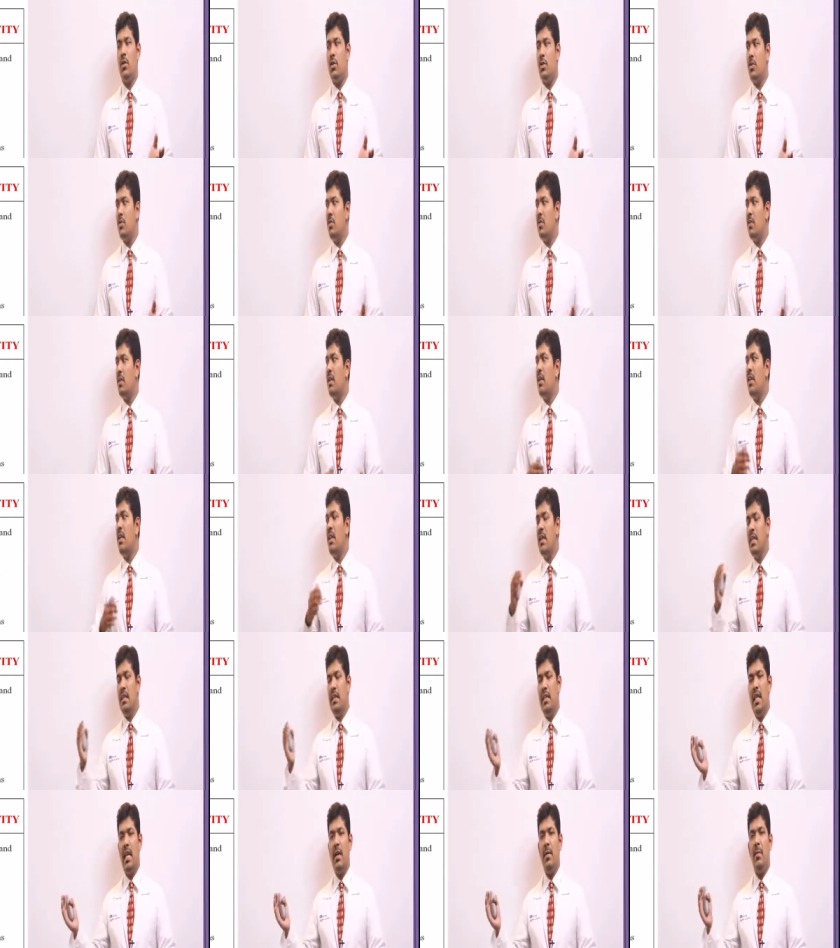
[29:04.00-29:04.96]
tissues
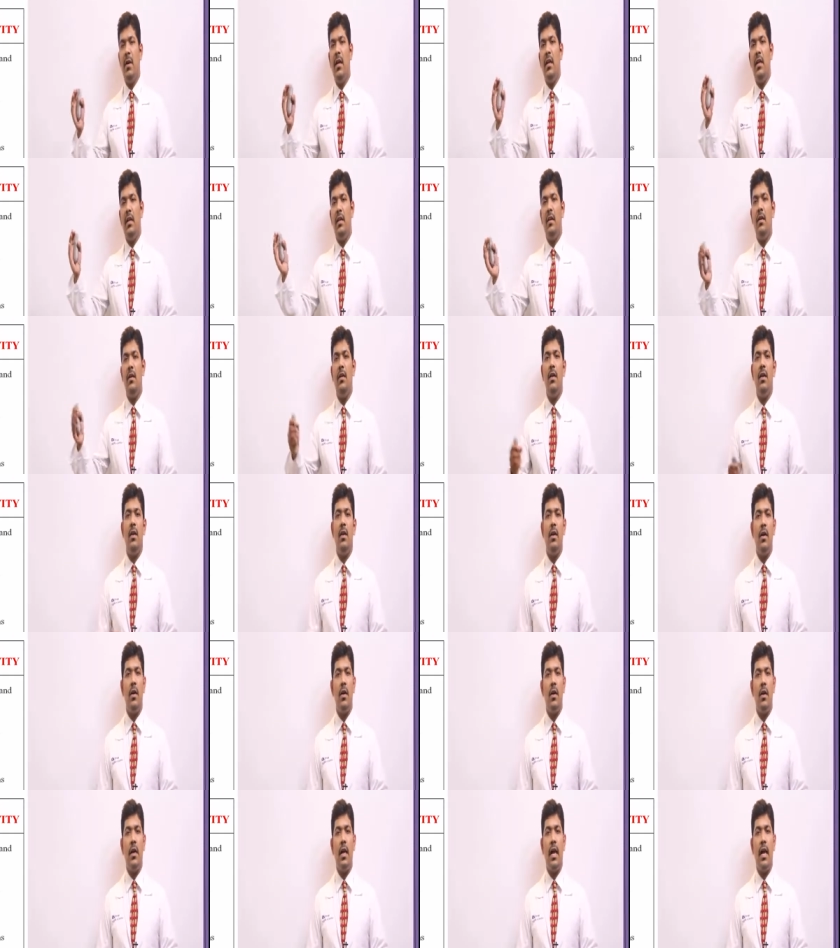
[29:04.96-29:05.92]
thereby
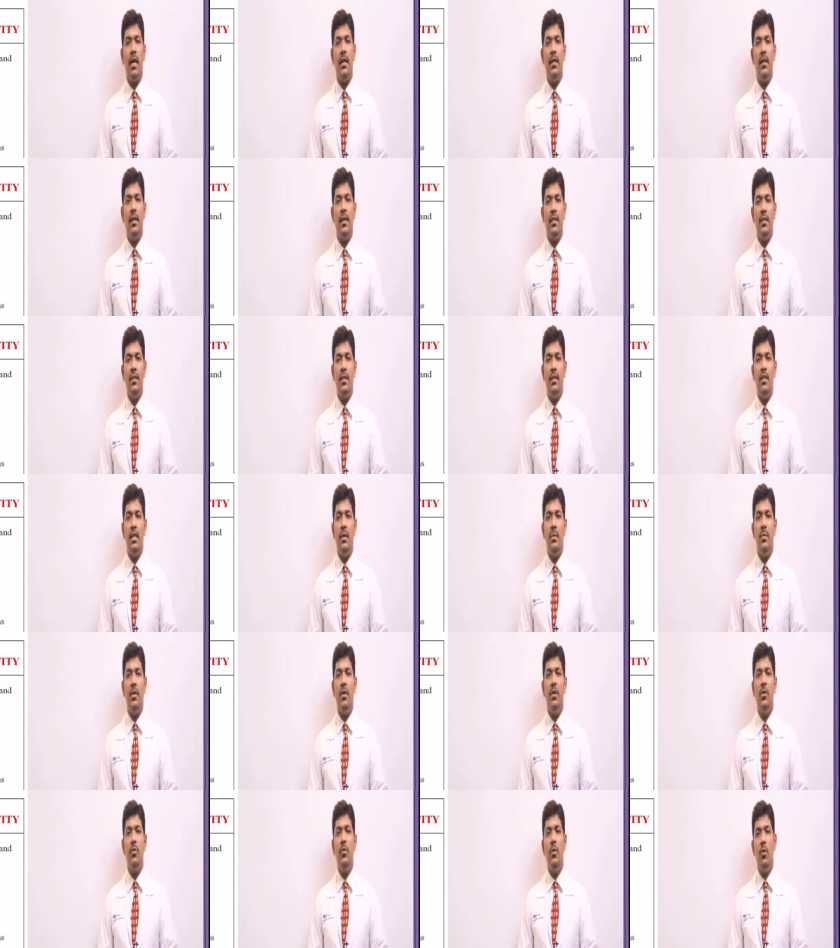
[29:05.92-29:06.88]
uh, categorizing
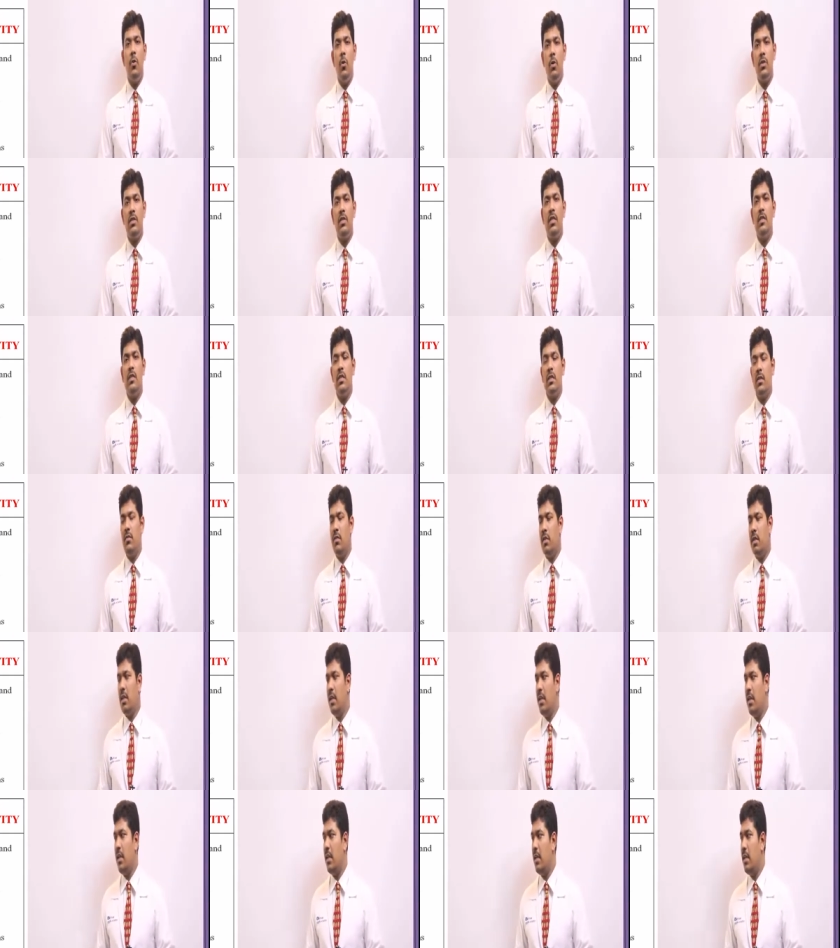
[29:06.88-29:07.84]
them into low
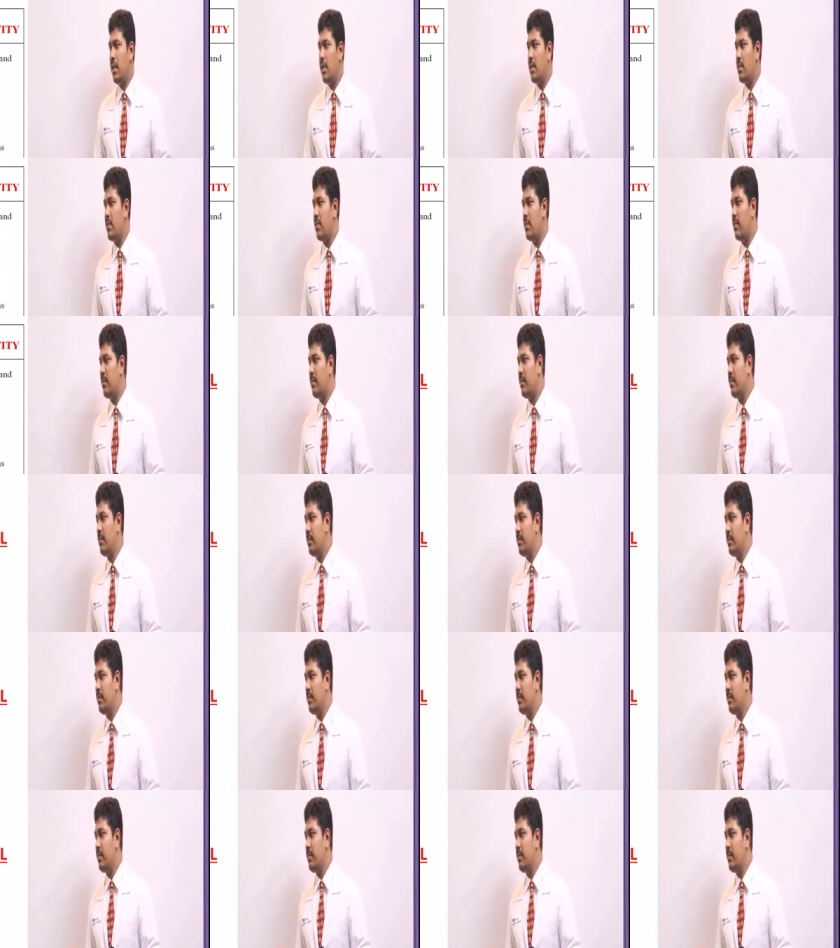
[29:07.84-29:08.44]
sensitivity areas